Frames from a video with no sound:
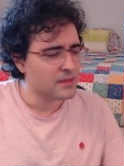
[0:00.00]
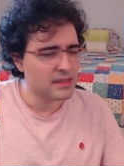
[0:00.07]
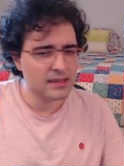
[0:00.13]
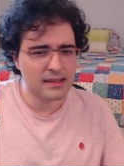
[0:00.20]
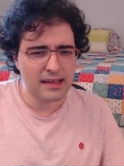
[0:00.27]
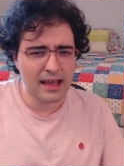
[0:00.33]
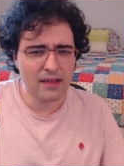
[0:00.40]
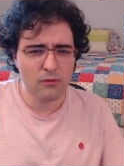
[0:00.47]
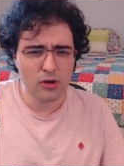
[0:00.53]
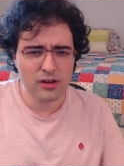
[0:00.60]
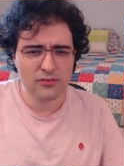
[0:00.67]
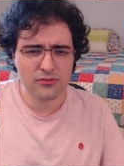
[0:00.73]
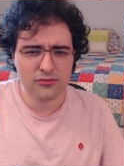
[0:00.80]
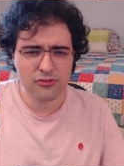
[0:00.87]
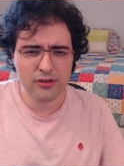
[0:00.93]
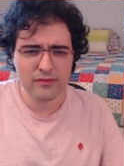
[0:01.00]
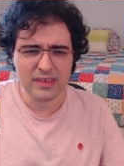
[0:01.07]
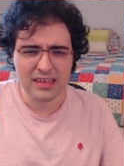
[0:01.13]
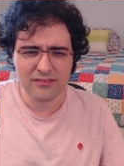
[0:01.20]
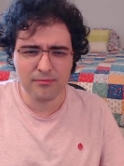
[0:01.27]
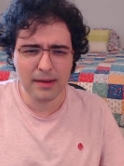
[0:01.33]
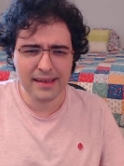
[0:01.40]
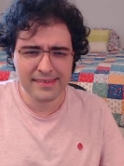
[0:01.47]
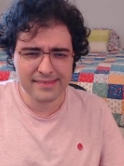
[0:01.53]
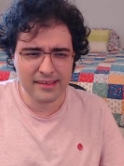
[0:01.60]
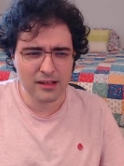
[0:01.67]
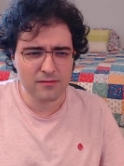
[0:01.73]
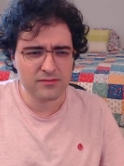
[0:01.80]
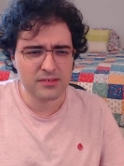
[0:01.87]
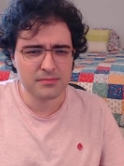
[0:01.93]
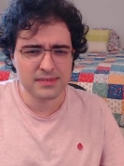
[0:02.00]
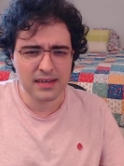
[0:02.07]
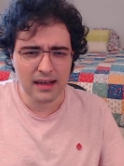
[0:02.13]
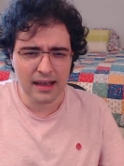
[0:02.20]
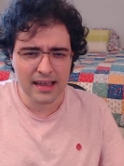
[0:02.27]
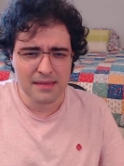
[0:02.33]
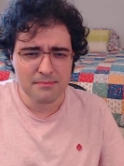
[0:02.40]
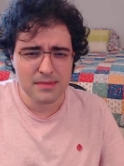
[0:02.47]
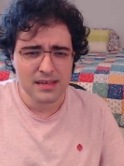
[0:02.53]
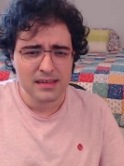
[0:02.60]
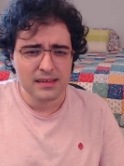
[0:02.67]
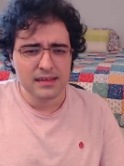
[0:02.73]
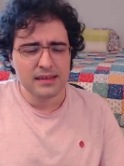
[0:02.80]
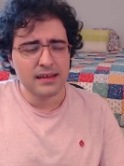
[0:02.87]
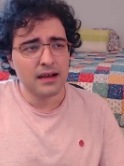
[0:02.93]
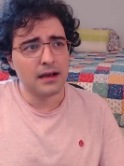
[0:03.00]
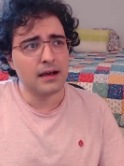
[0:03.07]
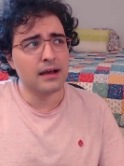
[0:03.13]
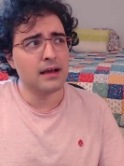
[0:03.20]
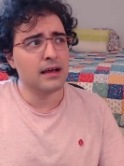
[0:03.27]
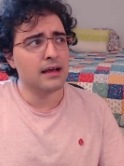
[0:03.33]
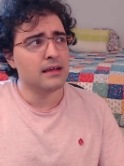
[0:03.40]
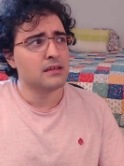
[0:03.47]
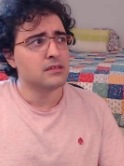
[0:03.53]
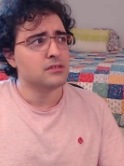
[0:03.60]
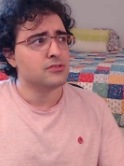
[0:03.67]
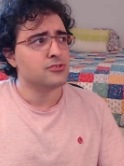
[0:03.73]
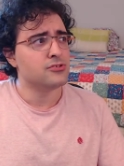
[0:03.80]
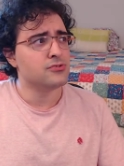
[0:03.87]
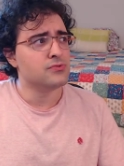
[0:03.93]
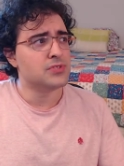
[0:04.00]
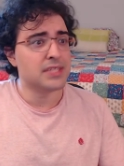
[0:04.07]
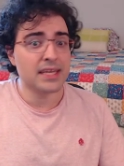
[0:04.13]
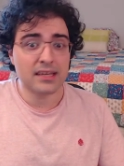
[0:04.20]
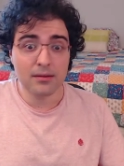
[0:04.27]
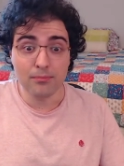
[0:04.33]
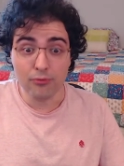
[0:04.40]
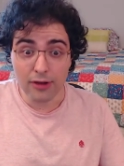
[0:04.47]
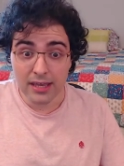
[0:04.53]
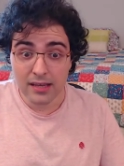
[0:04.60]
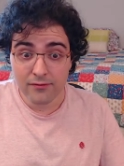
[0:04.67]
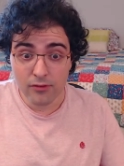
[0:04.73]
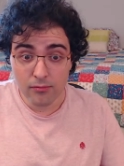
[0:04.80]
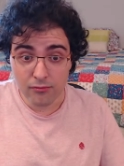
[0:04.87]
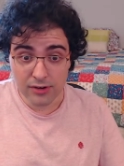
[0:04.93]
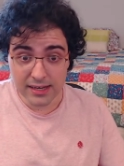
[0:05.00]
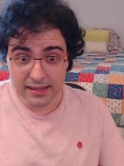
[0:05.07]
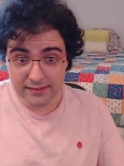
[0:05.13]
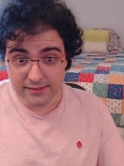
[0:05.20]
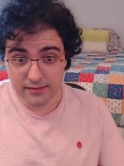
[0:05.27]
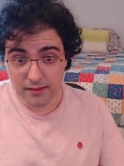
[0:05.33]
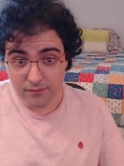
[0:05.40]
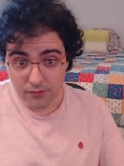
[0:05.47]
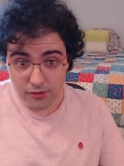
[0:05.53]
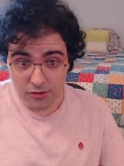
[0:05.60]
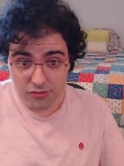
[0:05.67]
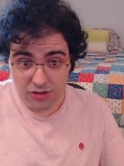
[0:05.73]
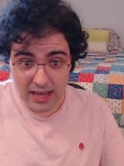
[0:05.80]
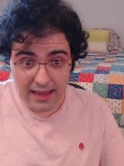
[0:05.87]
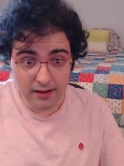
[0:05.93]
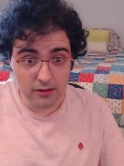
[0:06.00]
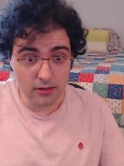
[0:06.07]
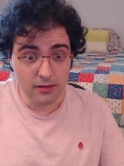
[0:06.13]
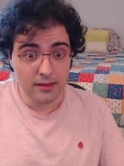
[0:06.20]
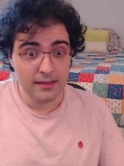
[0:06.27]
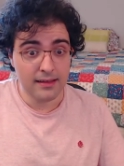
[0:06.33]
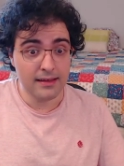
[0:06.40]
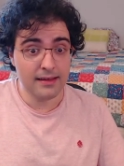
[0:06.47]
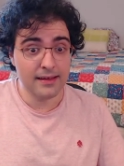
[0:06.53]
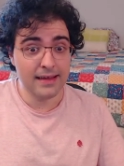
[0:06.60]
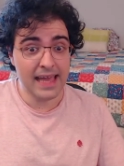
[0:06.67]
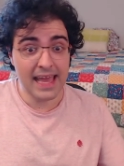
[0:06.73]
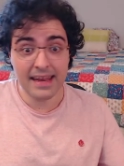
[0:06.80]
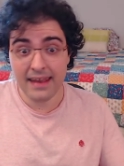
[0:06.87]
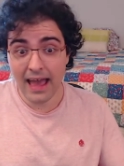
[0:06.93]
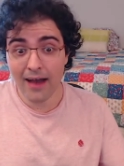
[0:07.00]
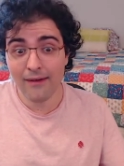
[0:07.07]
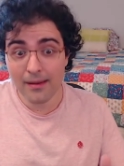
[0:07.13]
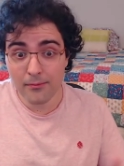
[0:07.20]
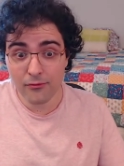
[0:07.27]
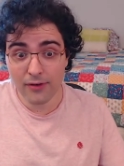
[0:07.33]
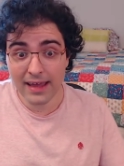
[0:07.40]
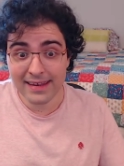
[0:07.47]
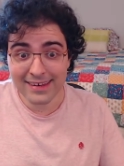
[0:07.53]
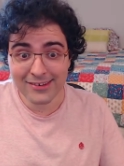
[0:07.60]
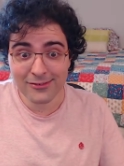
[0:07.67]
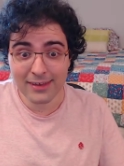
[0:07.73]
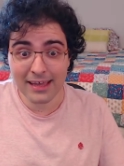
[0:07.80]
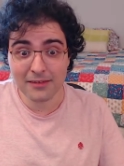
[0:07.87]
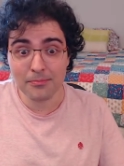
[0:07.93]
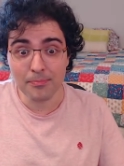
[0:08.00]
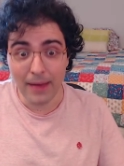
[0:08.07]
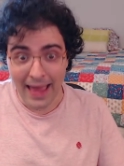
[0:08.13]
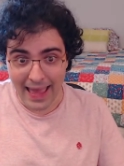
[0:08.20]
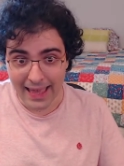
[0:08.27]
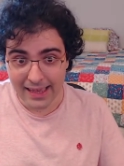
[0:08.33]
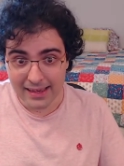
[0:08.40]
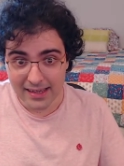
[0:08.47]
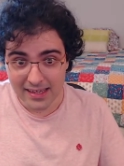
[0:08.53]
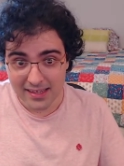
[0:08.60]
I wanted to sort of give myself some time to take a break from reading stuff for the channel, and now I'm ready to get back